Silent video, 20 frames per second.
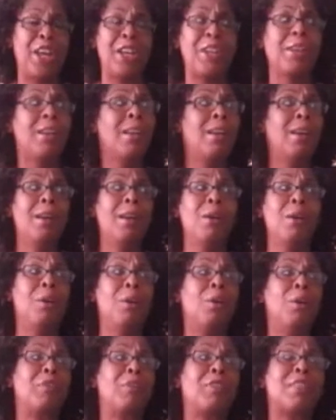in
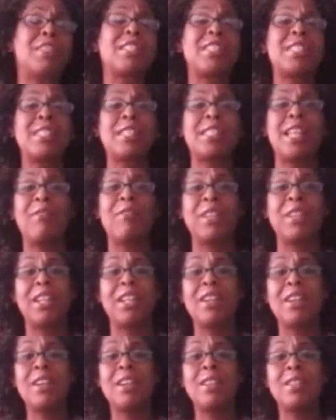over 7
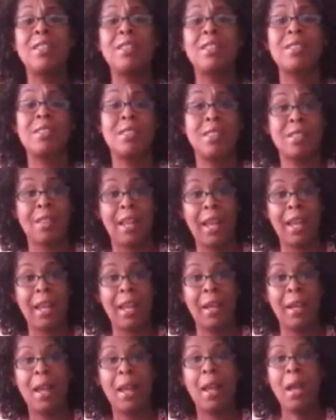years. She's
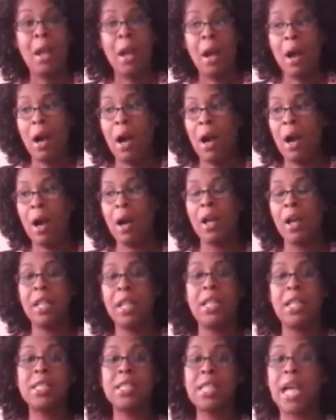8.
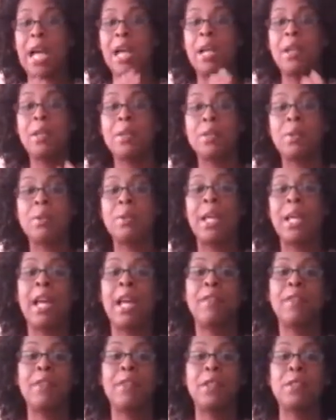He's got his own
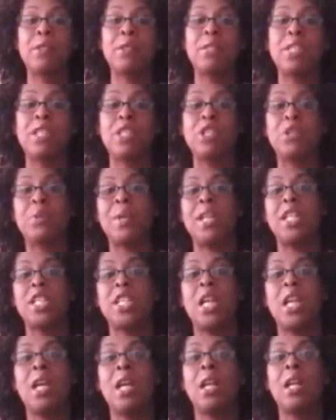life, his own
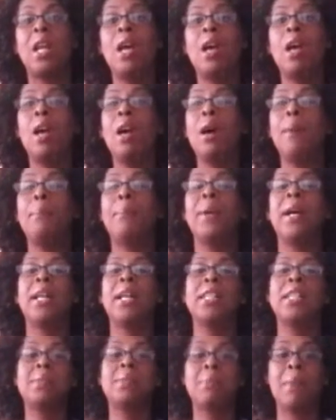situation,
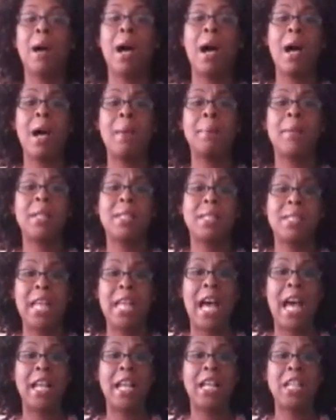but his mom, his
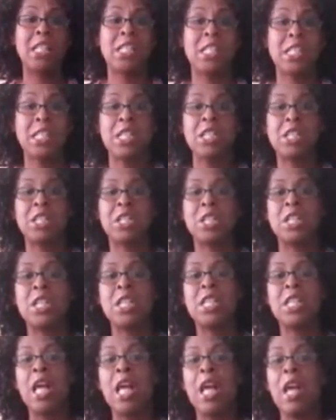dad, his
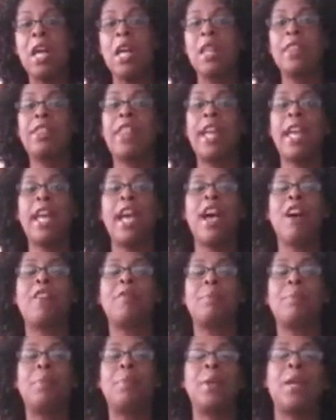sisters, they
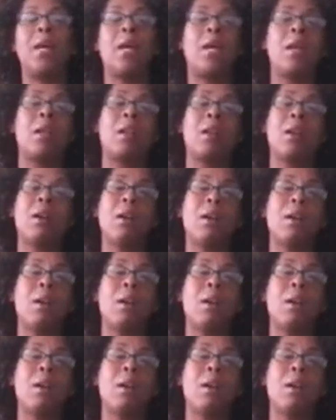have been